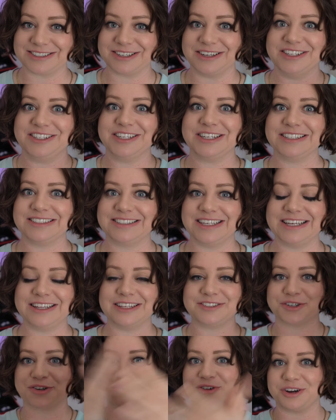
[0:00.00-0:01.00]
So as you can see,
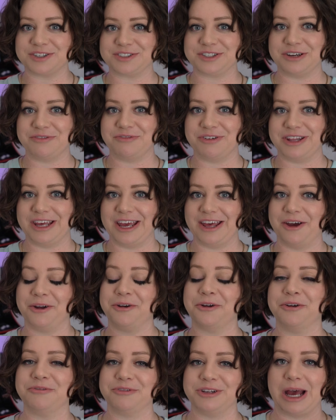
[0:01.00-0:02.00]
there's a crossover there,
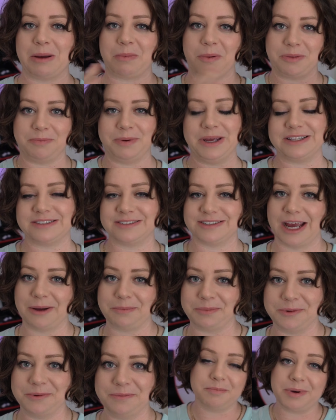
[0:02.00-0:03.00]
an overlap with Beats and Apple.